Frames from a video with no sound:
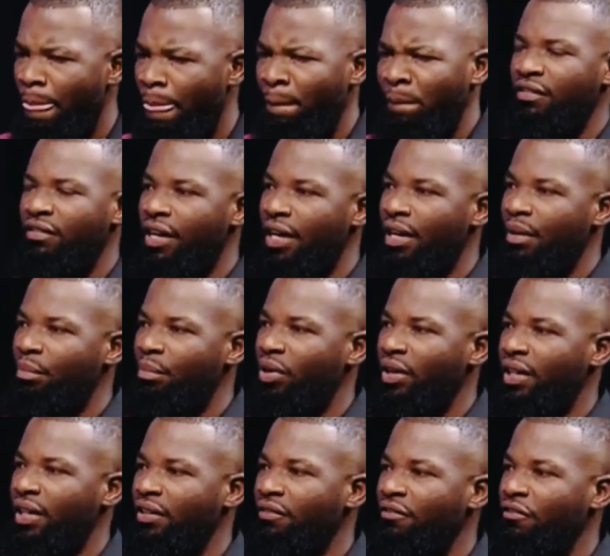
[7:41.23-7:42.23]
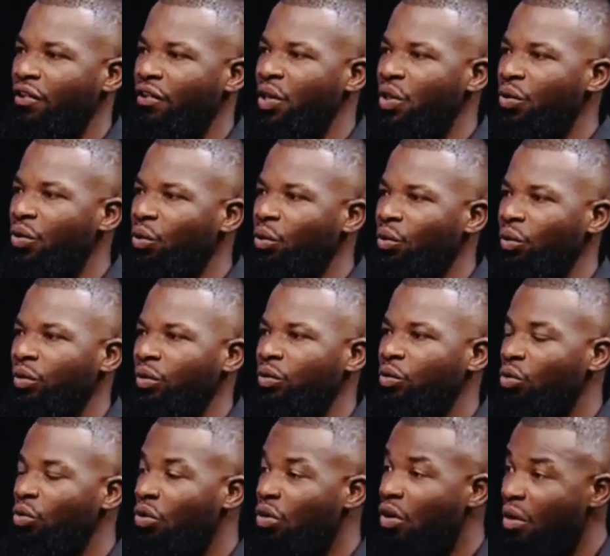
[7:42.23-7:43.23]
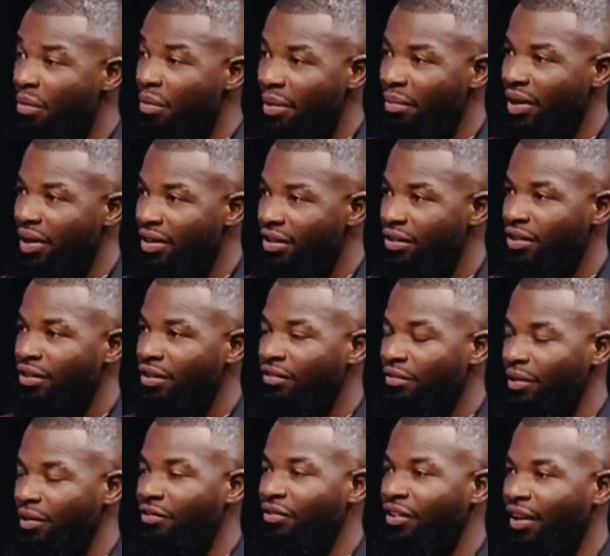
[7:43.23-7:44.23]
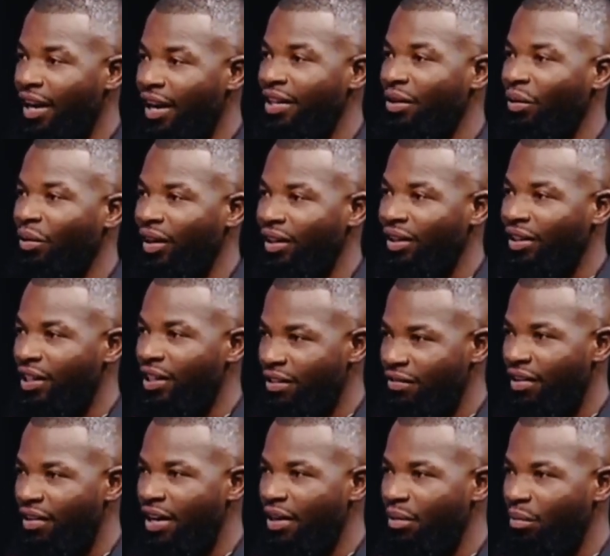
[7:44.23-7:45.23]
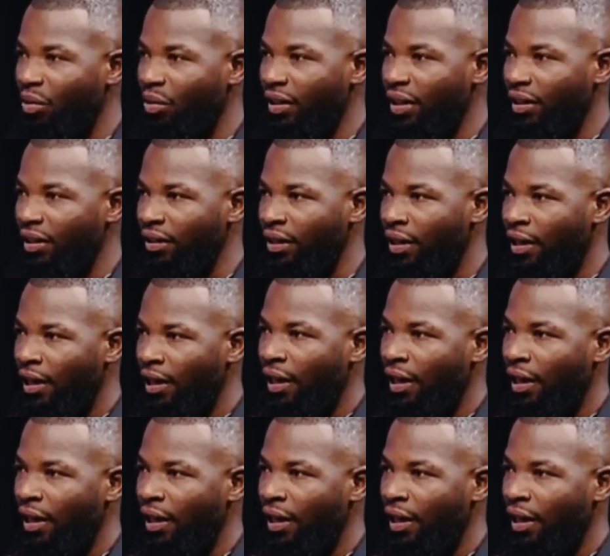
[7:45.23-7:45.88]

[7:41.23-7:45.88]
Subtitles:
It's very important for you to compliment yourself before anyone. Absolutely. It's very important.